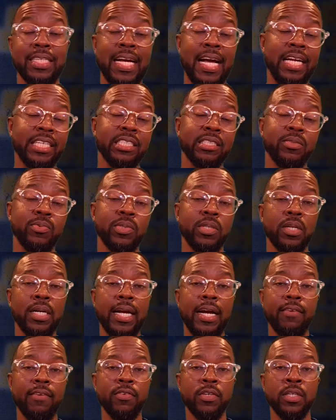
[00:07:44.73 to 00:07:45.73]
Actually, we're gonna
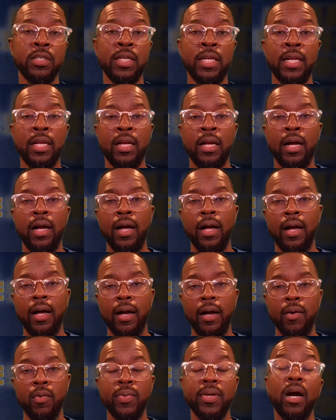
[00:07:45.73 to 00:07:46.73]
have
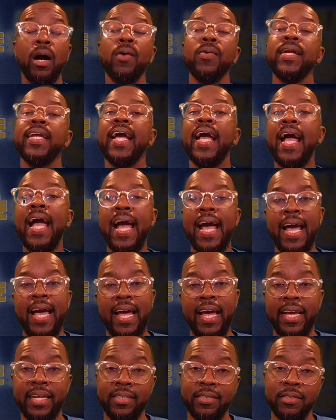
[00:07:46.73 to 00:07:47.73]
we already
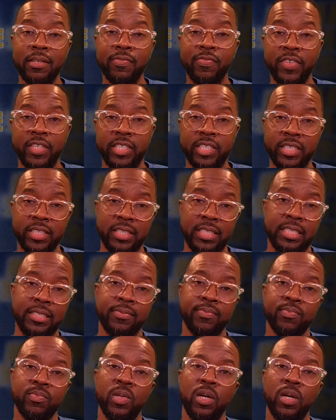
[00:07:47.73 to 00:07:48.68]
had officially